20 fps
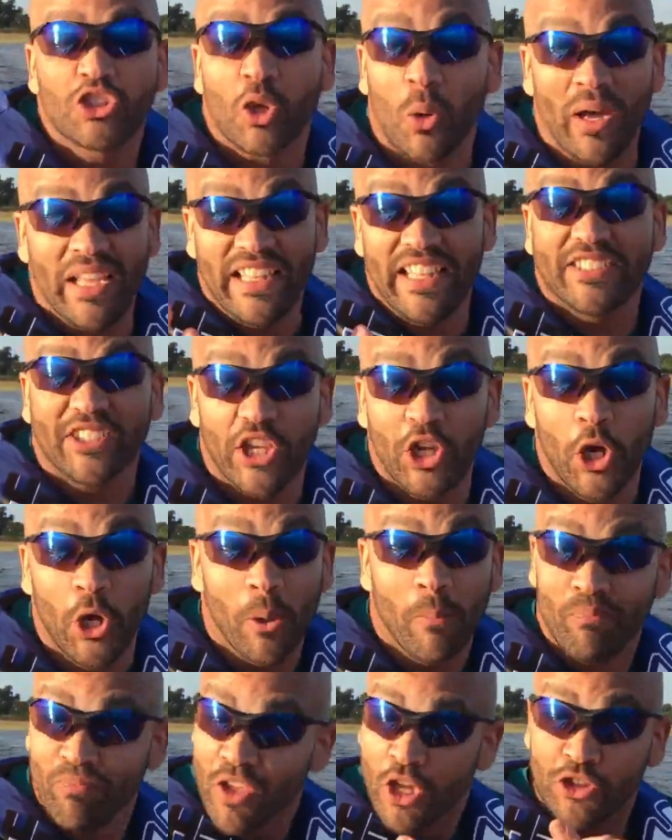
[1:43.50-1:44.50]
222.
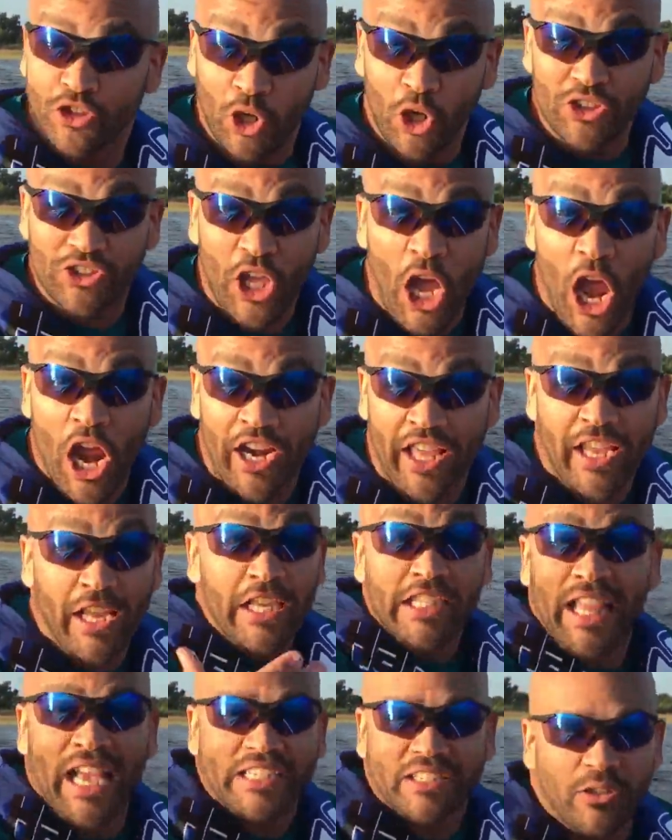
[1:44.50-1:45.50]
230.
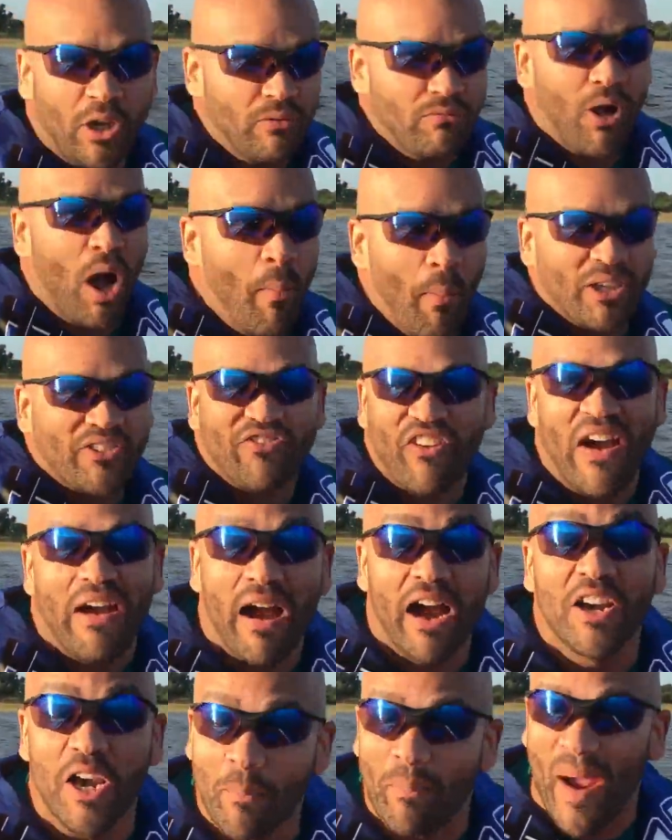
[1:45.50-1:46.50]
That's almost
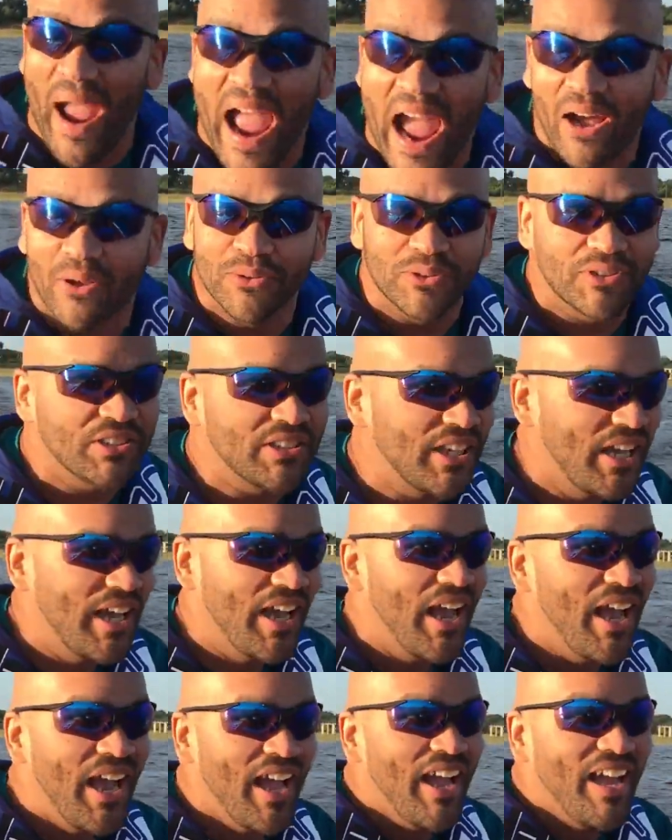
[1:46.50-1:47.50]
500 pounds.
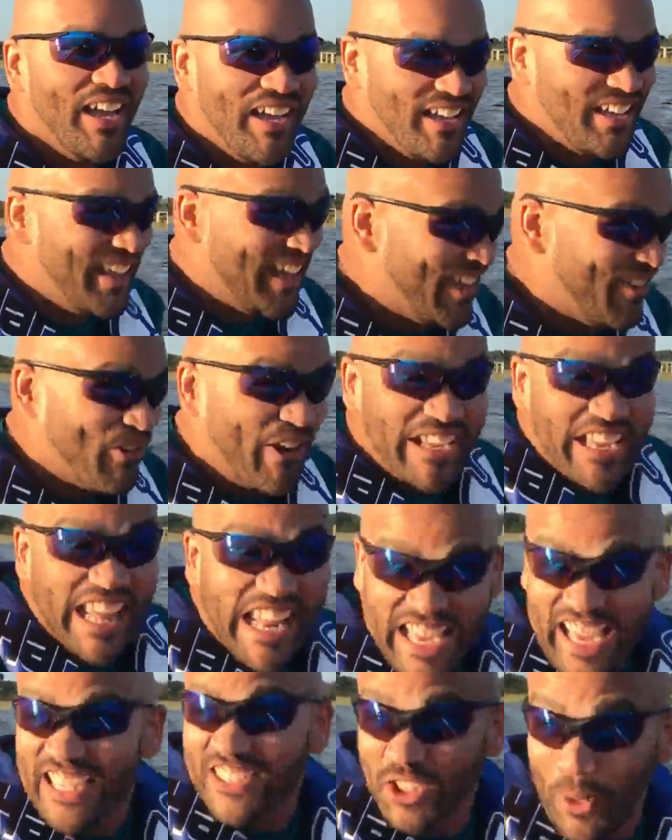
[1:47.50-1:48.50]
We're
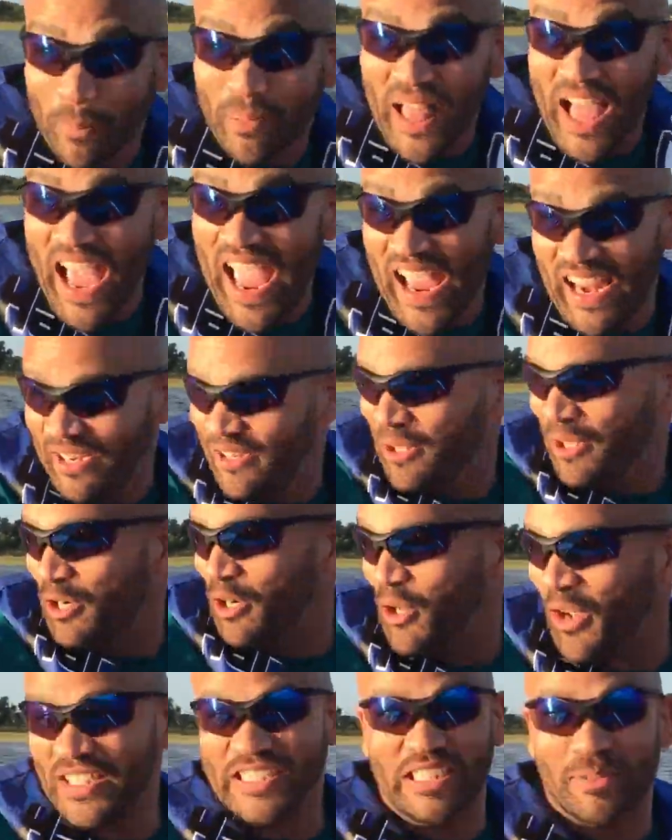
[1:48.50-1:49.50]
getting into plane.
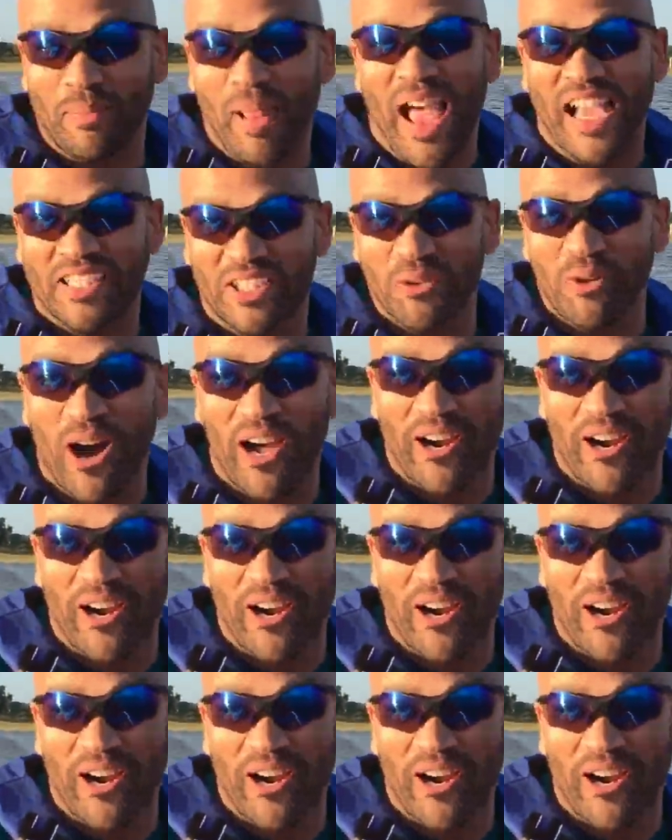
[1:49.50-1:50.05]
Look at the splash of the